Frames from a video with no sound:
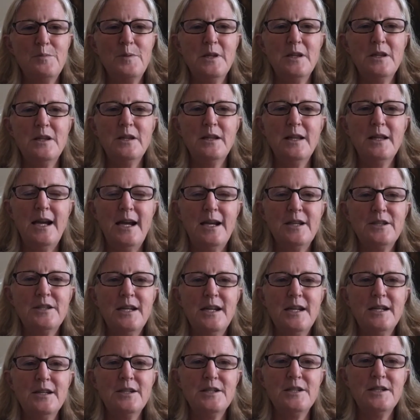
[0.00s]
spent the last
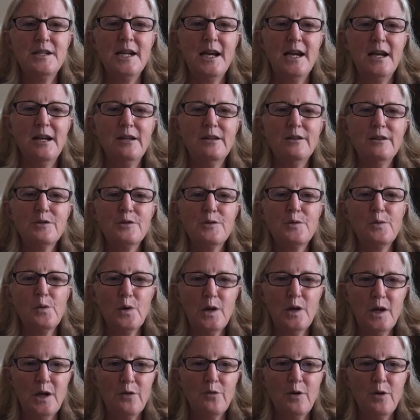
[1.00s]
day in Seattle as we
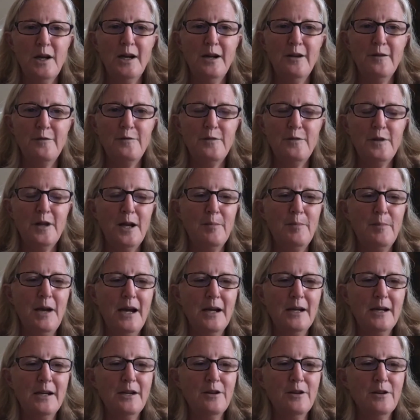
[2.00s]
were getting ready to fly
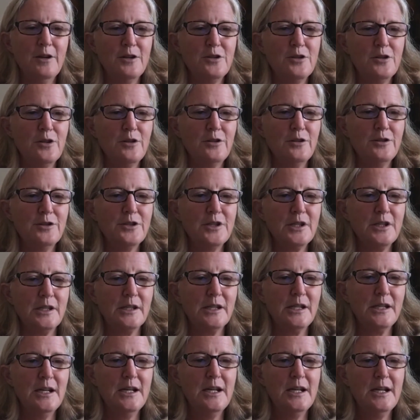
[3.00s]
back here to
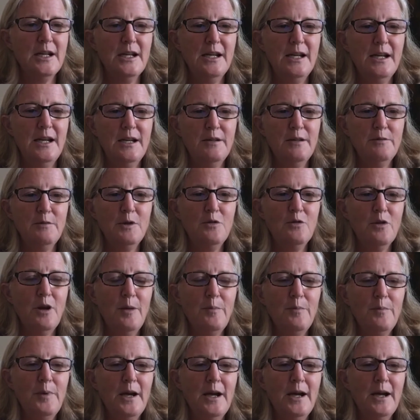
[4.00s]
Charleston, and we
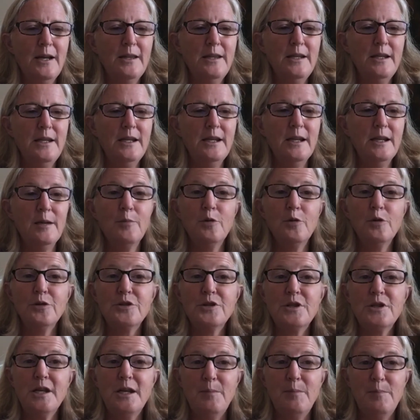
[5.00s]
dropped by the
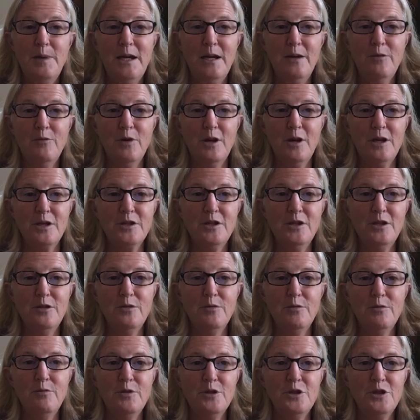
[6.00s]
Emerald City Pet
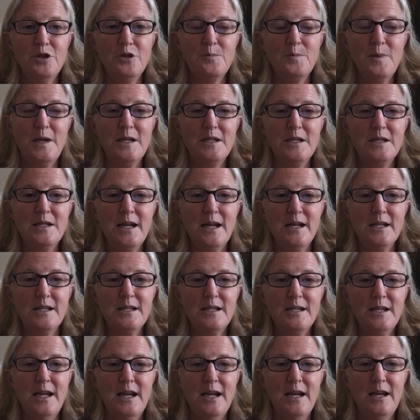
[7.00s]
Rescue, which is based out
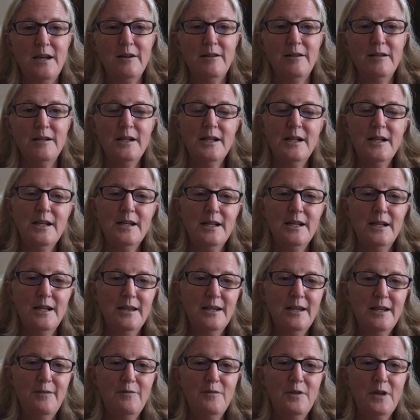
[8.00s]
of Seattle.
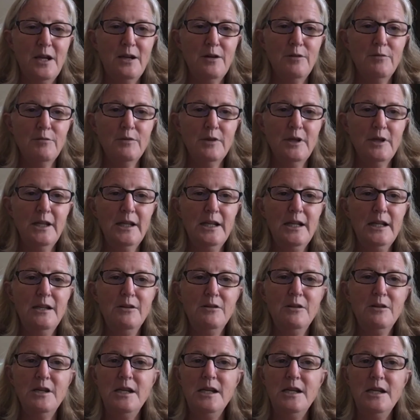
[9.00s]
And they've got a really
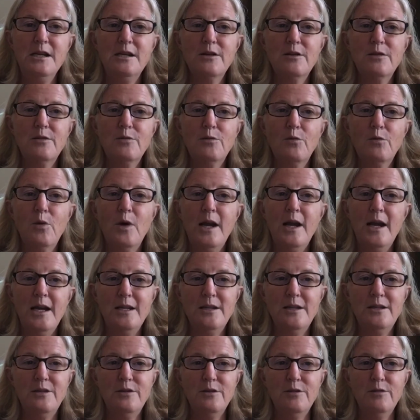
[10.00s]
unique
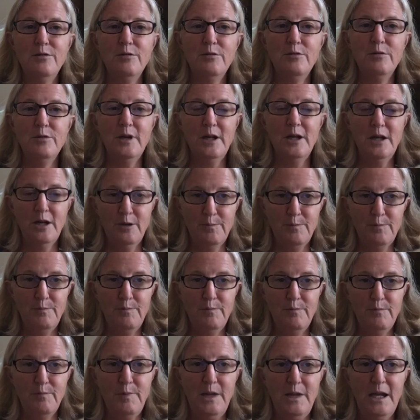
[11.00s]
way to help
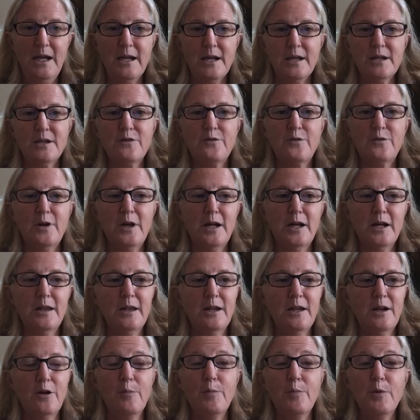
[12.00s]
pets
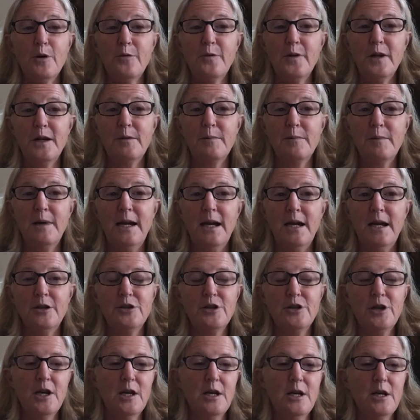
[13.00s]
find their perfect
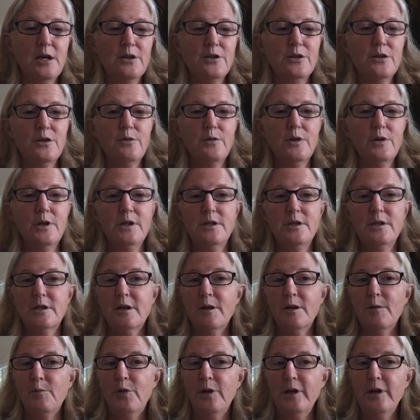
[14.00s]
match. So it is
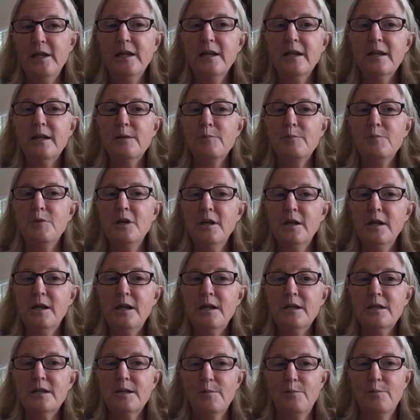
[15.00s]
completely
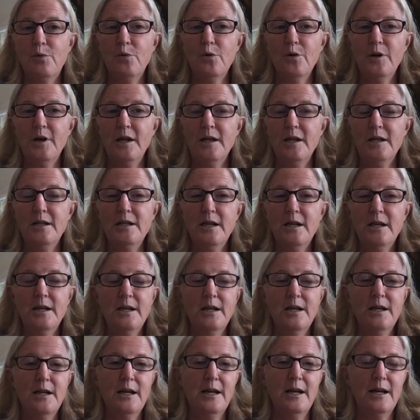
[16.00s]
community supported
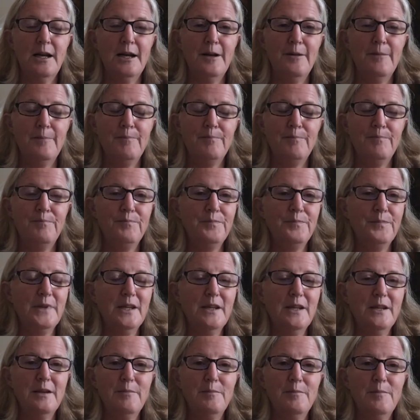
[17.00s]

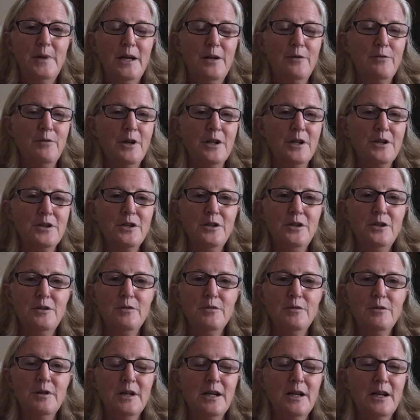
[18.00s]
pet
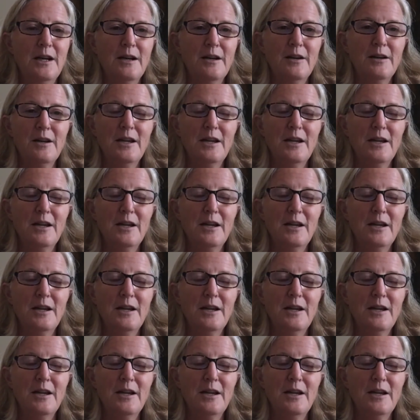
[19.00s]
rescue,